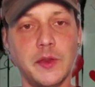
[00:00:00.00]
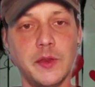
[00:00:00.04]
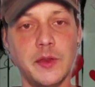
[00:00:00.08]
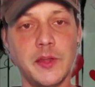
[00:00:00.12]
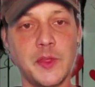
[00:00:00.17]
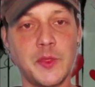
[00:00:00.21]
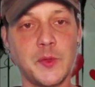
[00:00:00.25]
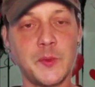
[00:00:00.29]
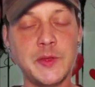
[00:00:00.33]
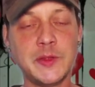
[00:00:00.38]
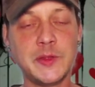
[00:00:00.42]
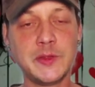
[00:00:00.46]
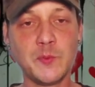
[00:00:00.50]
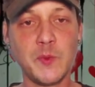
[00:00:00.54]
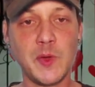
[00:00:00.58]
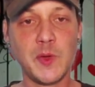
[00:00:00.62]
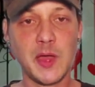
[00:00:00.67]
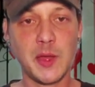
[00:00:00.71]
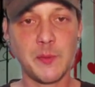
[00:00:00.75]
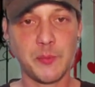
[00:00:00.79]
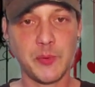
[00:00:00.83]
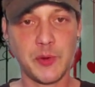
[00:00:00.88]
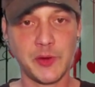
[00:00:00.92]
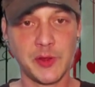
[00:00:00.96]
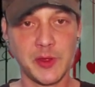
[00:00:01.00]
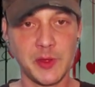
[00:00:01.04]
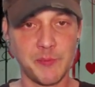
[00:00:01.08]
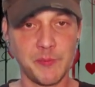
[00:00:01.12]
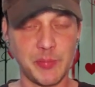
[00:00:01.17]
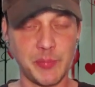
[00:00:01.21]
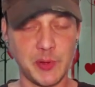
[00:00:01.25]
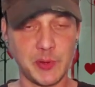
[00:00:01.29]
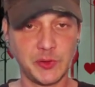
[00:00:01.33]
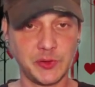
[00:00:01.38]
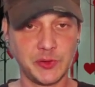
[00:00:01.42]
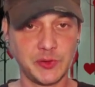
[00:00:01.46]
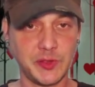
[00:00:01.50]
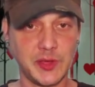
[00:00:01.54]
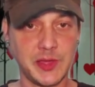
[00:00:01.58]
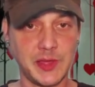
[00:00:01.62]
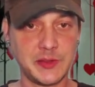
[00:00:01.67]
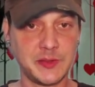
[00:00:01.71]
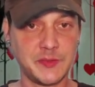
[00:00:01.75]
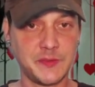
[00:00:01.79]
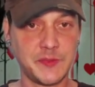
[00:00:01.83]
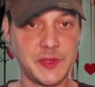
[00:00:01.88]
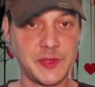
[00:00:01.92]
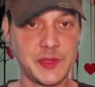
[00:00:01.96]
Now, the reason why I bring up both
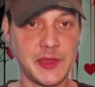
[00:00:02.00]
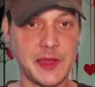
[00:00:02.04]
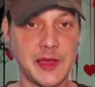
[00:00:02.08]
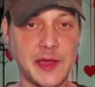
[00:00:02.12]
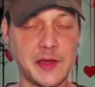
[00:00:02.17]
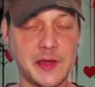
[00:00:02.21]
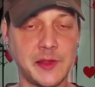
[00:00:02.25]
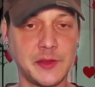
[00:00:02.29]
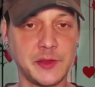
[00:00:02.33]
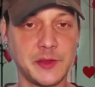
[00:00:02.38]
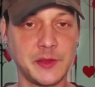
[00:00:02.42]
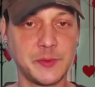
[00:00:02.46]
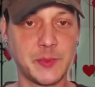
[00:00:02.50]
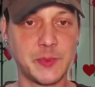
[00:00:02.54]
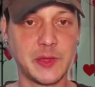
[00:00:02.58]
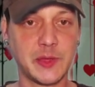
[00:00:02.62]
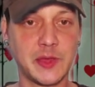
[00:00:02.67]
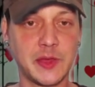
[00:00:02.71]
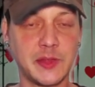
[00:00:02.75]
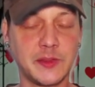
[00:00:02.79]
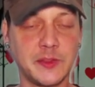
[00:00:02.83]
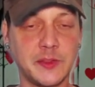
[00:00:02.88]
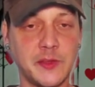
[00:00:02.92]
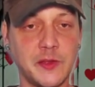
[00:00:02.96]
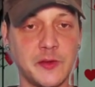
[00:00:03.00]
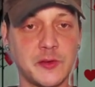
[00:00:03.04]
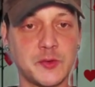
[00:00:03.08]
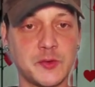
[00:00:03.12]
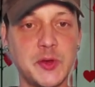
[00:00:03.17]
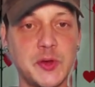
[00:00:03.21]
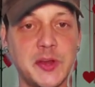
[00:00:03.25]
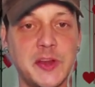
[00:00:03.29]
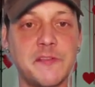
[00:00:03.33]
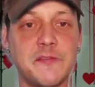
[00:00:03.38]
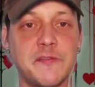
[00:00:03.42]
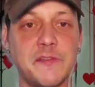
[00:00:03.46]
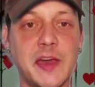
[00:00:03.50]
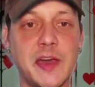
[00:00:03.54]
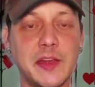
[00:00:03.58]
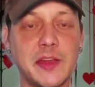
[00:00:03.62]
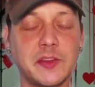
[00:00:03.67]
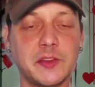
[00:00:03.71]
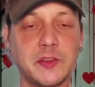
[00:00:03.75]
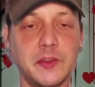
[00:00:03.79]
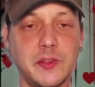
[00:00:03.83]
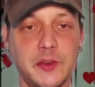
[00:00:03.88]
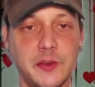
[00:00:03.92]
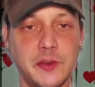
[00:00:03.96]
sides of the owl is because they are treated
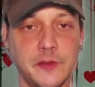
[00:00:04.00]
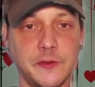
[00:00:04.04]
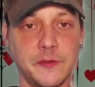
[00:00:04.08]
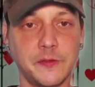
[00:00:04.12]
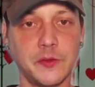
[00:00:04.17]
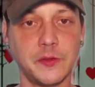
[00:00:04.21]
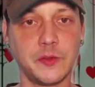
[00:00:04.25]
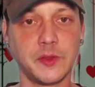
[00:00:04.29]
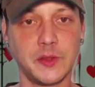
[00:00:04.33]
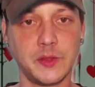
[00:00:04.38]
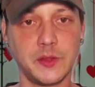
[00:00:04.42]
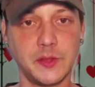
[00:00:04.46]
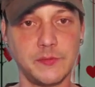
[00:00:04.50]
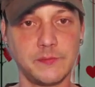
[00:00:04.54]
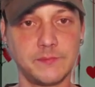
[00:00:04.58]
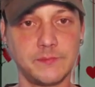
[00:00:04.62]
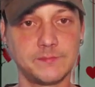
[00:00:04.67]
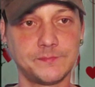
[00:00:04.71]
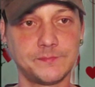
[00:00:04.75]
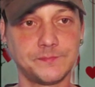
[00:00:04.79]
vastly differently.